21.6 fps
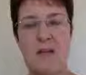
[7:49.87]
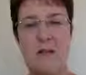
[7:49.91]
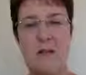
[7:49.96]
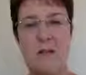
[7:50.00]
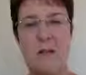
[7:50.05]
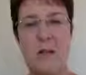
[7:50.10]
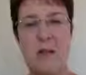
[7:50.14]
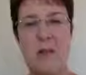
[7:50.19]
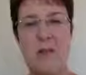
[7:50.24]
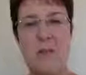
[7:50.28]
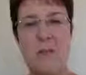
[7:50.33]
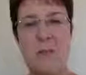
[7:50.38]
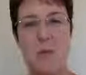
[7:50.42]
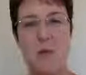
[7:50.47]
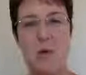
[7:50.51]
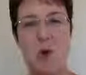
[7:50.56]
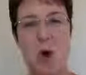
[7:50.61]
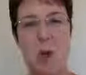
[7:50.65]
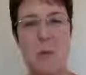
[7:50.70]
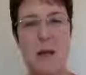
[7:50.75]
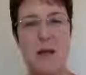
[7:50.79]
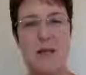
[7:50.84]
leave
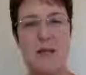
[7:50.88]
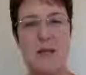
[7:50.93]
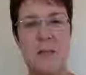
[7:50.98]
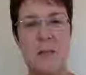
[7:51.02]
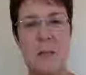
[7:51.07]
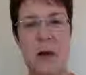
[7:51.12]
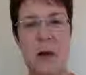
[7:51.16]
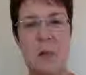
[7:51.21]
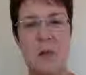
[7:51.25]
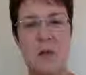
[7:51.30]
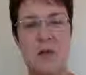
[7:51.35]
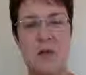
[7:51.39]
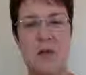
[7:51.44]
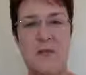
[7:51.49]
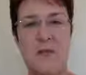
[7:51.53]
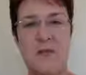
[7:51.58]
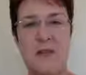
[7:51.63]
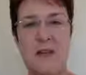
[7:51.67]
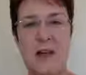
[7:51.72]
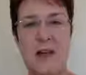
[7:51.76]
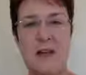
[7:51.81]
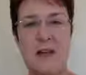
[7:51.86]
comments about what I've
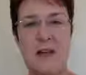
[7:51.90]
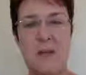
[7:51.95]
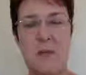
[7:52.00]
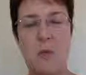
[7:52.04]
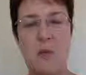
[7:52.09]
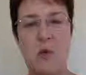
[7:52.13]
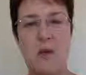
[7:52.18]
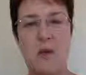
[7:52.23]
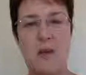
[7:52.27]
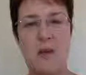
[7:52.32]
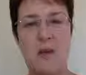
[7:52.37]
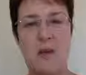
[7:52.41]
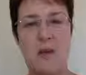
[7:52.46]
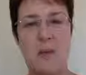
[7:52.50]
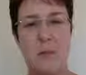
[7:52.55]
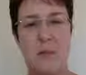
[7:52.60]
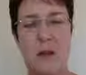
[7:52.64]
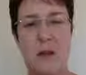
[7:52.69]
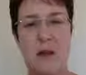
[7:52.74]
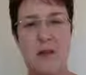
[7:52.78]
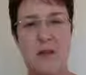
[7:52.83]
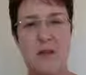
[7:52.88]
said and what you think
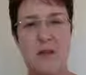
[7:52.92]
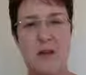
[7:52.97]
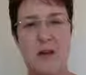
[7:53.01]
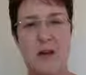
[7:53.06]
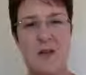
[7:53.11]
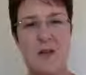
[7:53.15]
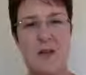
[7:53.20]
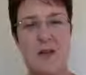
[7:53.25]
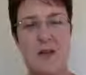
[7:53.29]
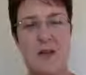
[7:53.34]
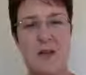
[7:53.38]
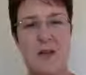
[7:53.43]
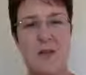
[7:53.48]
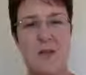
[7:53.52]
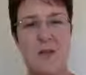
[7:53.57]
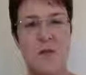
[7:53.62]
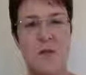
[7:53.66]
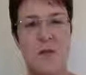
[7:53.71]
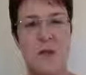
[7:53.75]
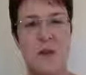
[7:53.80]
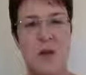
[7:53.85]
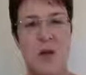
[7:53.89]
about, I've said in this
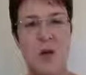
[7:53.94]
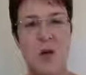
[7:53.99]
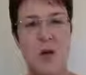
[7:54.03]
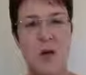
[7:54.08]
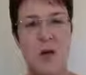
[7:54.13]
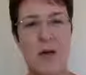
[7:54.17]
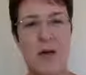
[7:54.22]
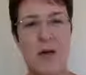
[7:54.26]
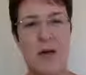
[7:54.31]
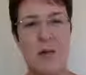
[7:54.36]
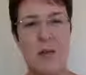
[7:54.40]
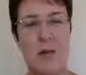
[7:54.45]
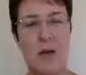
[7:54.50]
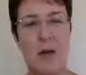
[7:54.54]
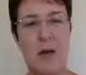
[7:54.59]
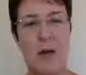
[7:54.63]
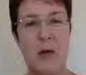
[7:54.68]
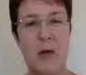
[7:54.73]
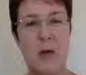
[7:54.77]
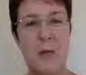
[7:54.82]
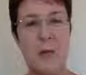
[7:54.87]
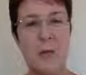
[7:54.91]
video
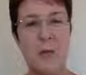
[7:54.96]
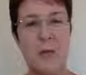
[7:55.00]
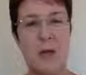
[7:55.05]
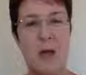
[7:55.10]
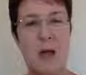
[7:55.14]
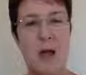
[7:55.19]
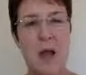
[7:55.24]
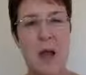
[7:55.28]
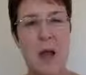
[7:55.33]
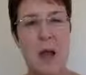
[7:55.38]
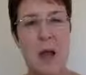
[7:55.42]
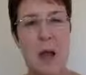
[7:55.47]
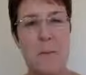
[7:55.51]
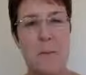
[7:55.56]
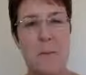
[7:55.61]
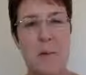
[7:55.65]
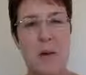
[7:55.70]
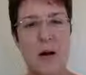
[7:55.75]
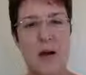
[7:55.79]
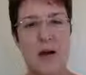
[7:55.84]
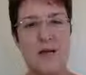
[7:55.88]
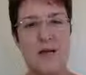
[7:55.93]
below.
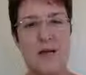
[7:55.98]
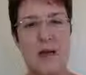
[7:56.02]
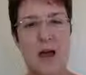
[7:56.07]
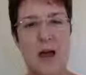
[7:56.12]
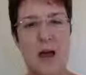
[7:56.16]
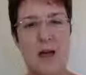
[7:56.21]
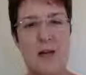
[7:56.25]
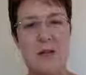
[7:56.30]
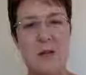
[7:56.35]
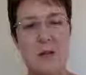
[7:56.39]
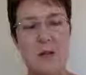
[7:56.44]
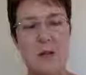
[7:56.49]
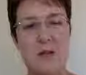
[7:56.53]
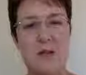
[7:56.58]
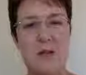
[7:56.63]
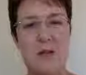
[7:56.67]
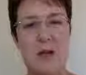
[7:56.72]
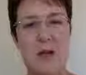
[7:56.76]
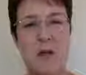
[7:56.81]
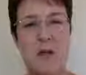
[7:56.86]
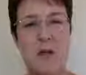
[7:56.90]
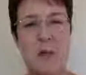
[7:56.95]
But, and also
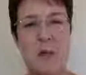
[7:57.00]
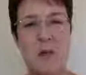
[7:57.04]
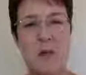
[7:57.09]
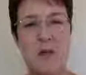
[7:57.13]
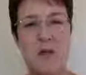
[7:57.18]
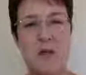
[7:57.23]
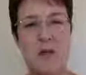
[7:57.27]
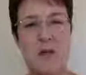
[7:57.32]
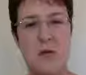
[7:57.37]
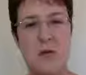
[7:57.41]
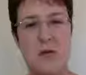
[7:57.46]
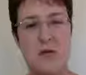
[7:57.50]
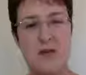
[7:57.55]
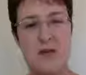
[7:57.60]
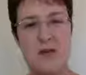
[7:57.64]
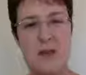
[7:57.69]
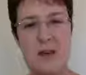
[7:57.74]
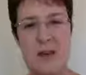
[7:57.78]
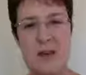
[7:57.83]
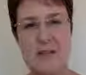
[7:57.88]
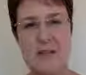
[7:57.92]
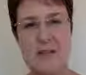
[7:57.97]
if you want to
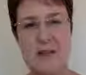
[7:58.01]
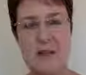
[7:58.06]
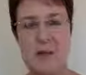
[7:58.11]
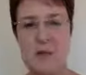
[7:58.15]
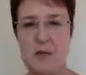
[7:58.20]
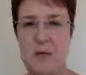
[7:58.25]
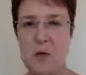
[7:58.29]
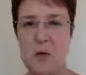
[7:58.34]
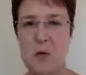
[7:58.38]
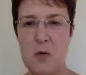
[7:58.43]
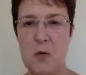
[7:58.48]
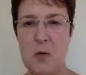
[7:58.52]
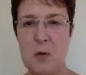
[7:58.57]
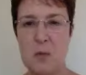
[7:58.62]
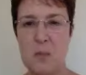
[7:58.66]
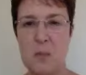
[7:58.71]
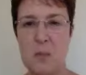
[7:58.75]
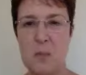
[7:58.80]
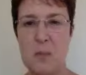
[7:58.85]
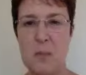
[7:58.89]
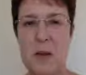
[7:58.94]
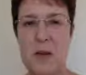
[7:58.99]
discuss a few
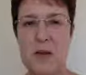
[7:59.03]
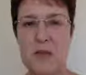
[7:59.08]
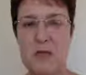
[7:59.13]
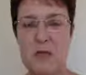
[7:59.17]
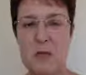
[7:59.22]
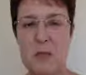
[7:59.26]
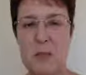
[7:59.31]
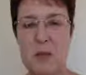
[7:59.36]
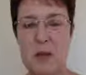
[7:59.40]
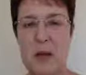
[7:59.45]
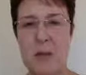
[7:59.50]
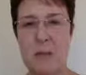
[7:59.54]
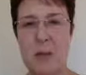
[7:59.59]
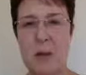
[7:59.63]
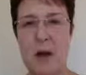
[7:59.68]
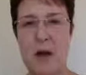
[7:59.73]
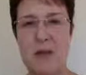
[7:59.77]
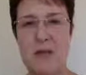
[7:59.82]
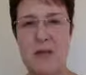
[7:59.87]
bits with me about